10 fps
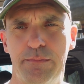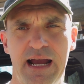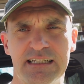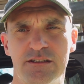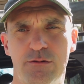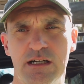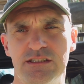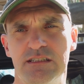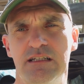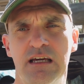ask a
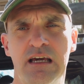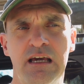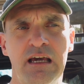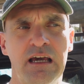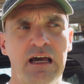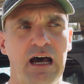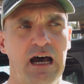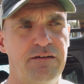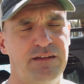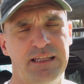question
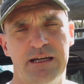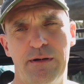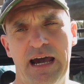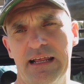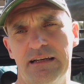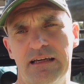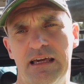if you think about it,